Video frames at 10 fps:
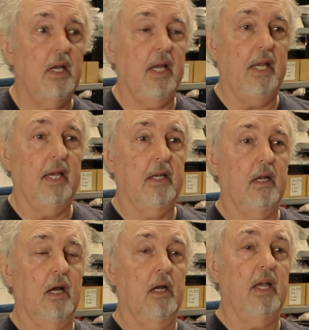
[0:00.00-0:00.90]
and
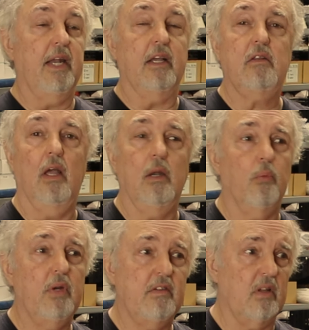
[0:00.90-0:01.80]
a
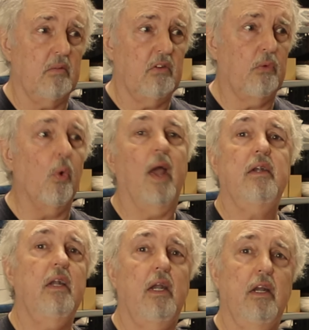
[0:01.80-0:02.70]
reason
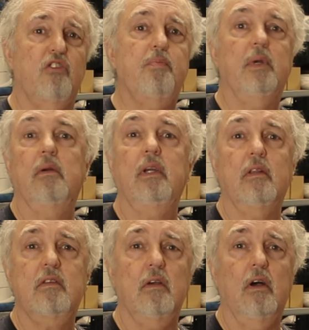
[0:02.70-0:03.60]
grounded in
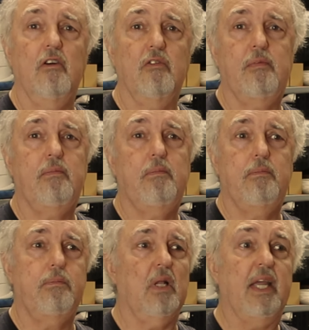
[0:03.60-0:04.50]
experience of
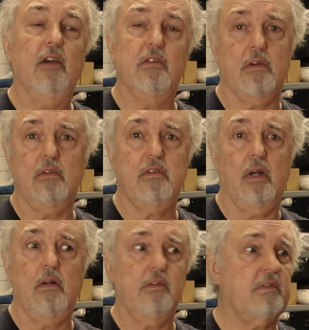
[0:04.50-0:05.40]
players
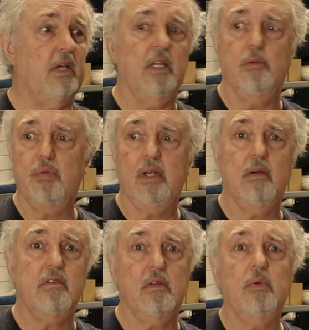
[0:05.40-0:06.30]
ourselves and the
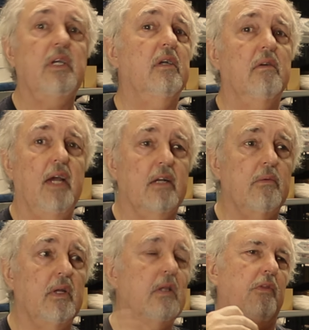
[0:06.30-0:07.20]
players that we interact
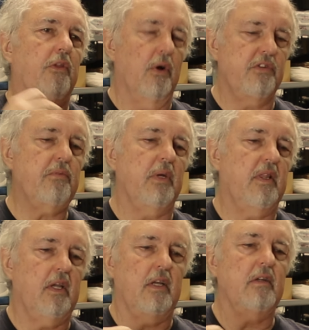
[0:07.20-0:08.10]
with. Those three
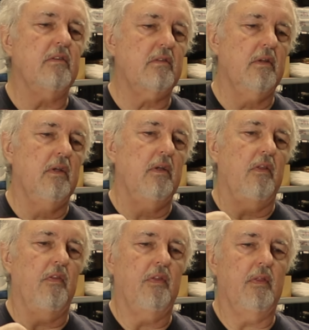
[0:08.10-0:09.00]
things,
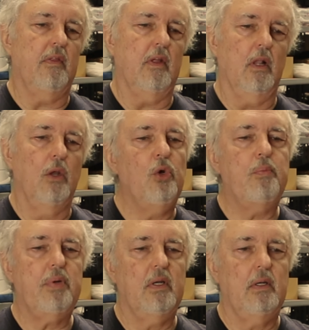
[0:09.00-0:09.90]
the loop,